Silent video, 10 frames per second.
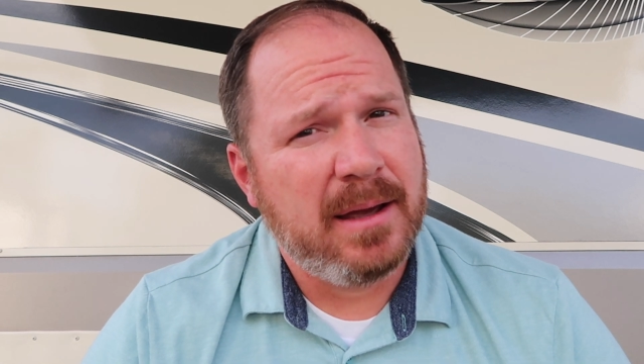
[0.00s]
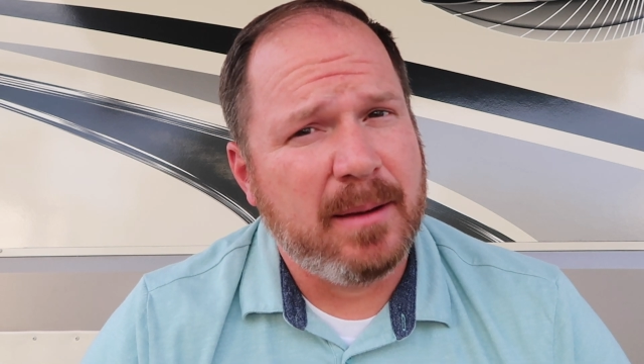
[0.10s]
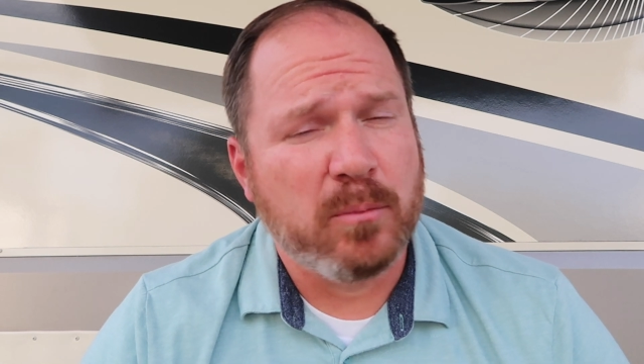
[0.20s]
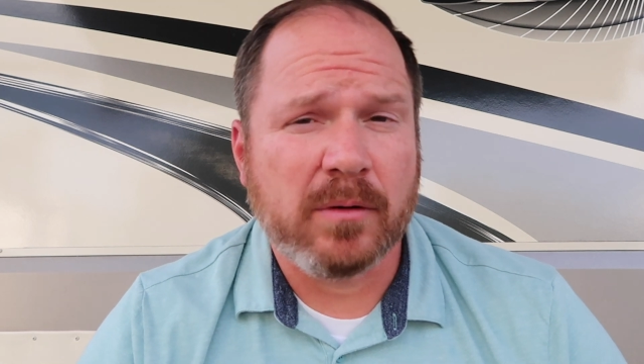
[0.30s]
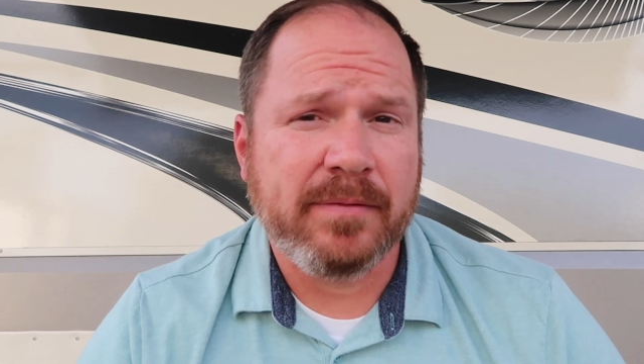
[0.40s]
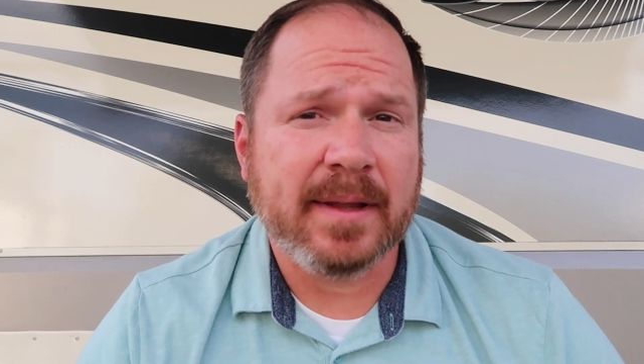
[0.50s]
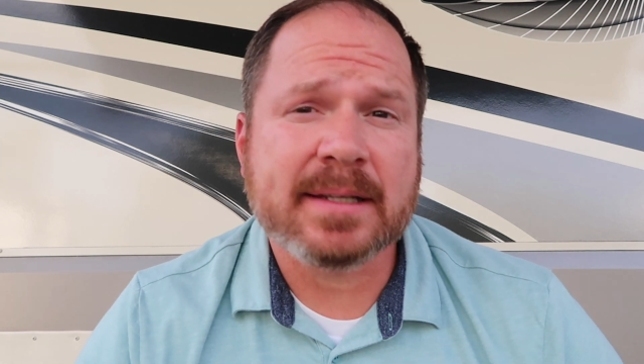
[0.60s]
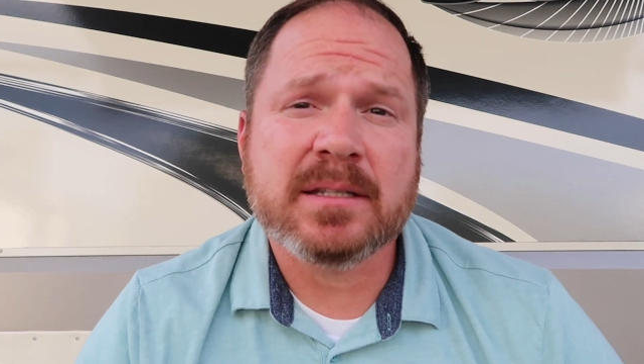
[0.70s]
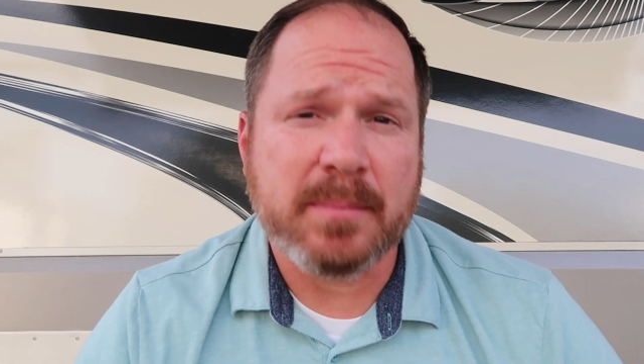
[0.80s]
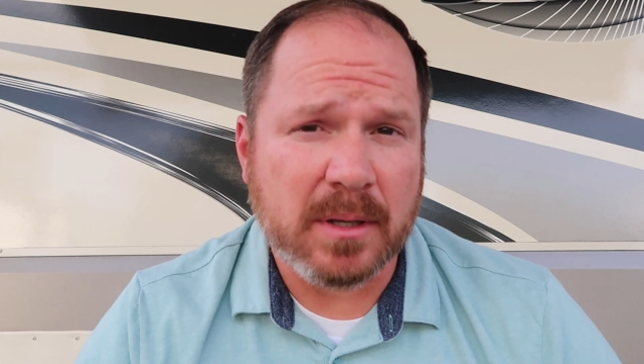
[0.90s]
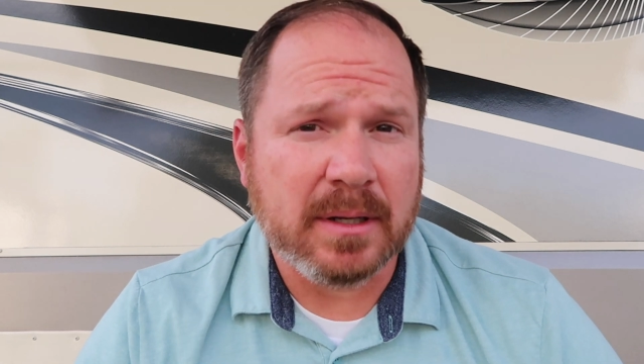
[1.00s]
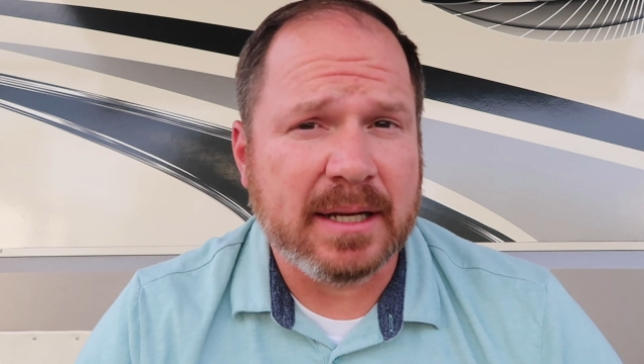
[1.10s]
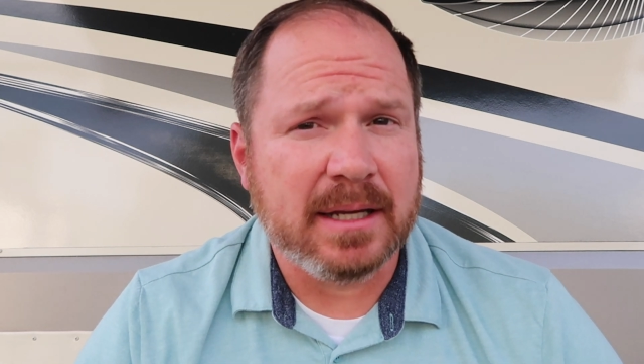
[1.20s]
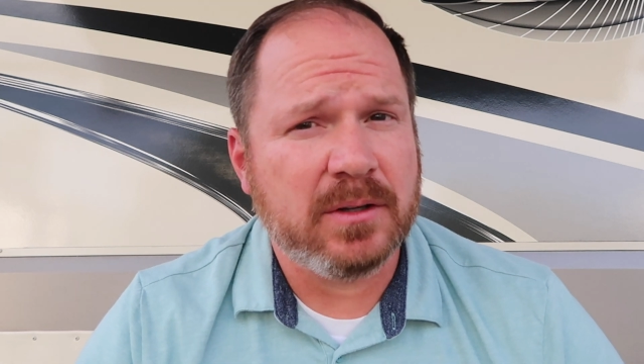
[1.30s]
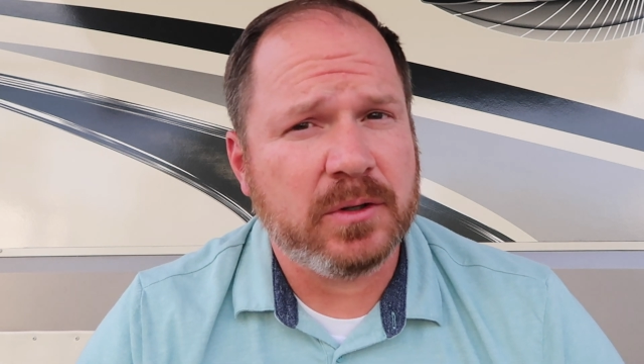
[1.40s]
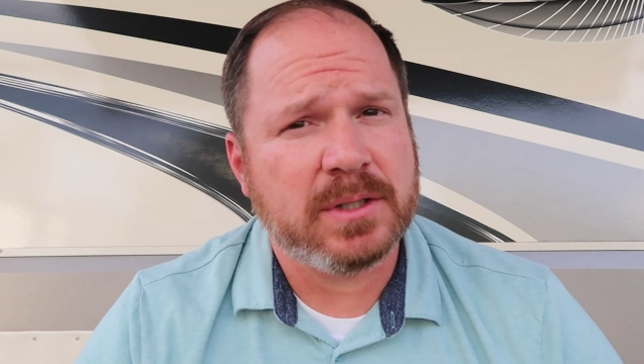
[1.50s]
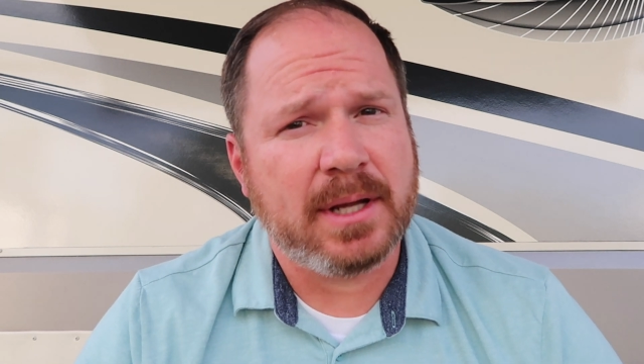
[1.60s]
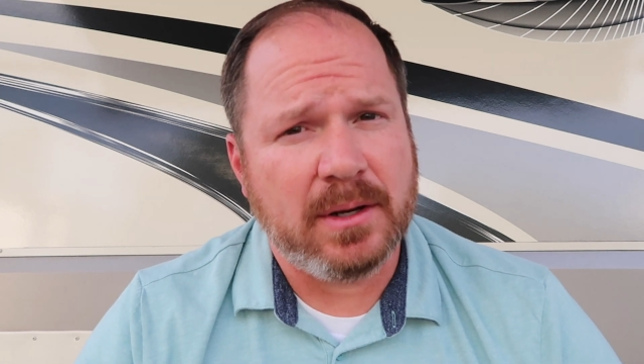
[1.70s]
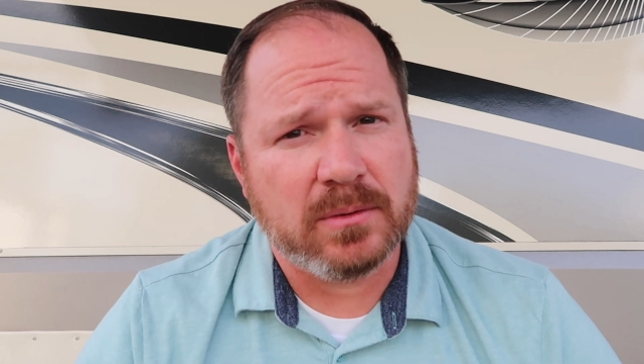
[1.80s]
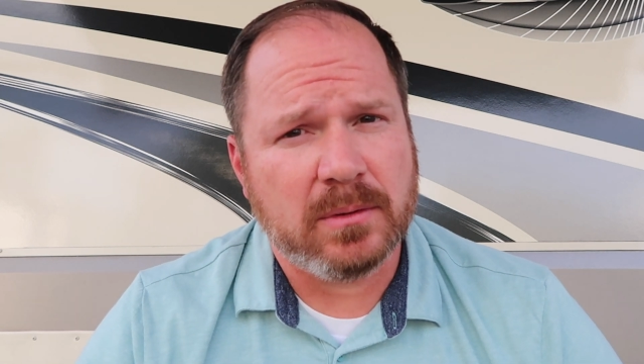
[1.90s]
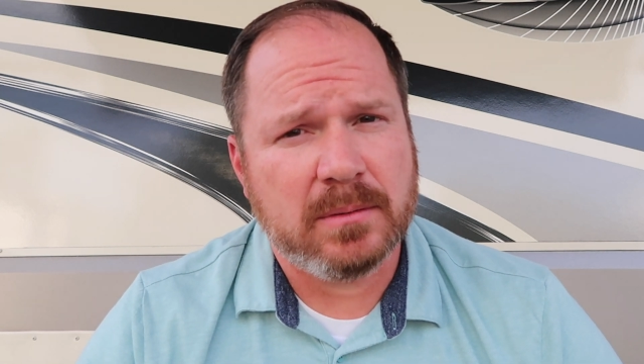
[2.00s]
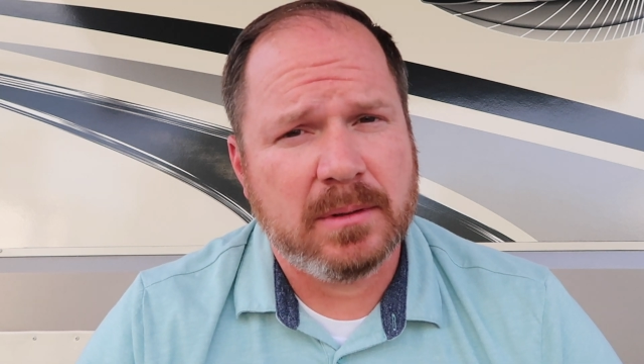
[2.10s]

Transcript: and more flexibility in their schedule,